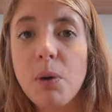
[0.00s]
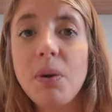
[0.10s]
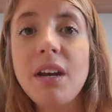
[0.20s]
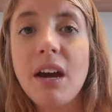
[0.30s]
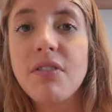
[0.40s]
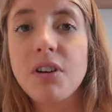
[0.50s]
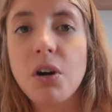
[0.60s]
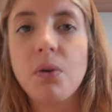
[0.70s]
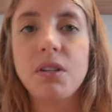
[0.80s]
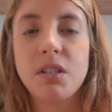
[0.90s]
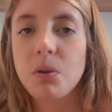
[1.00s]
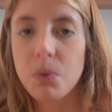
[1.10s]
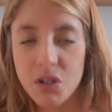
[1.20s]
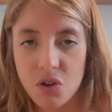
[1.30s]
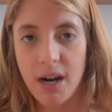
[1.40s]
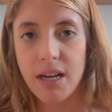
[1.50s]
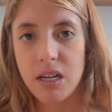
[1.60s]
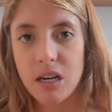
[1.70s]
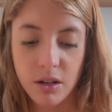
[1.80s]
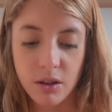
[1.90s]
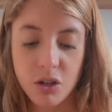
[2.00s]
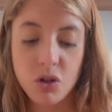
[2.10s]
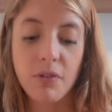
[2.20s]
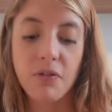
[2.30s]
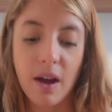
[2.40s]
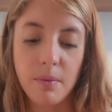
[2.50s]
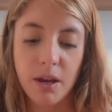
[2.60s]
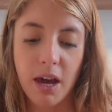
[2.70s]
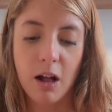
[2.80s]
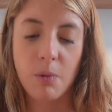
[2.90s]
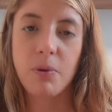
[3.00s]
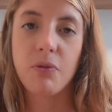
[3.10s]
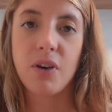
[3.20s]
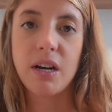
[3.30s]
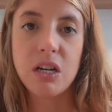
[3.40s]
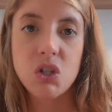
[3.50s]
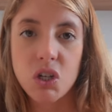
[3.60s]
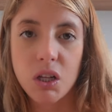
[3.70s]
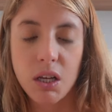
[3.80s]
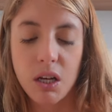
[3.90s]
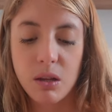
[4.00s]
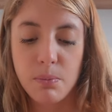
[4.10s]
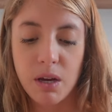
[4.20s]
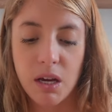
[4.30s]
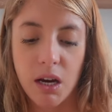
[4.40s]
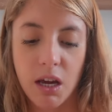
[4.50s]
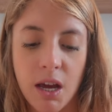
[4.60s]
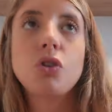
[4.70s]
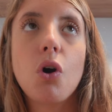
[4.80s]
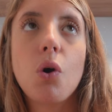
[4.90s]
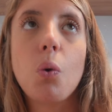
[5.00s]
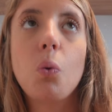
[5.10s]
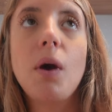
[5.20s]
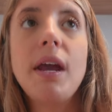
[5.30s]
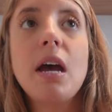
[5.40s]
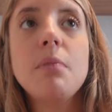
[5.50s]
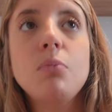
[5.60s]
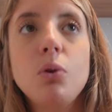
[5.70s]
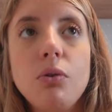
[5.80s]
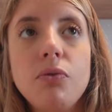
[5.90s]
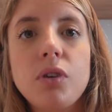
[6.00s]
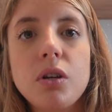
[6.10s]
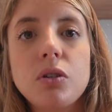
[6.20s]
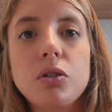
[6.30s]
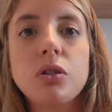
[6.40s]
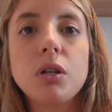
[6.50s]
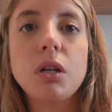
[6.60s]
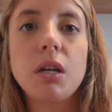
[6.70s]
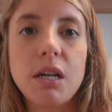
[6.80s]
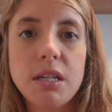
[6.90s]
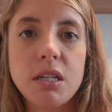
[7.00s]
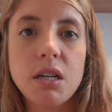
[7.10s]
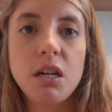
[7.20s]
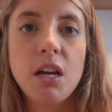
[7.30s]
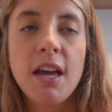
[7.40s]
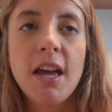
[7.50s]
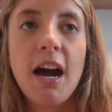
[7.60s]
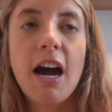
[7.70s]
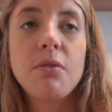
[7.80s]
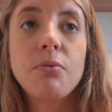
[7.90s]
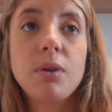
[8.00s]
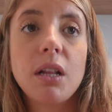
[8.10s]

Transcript: But we never know until we try it. Did your family help you financially in the beginning? So when I moved to London, I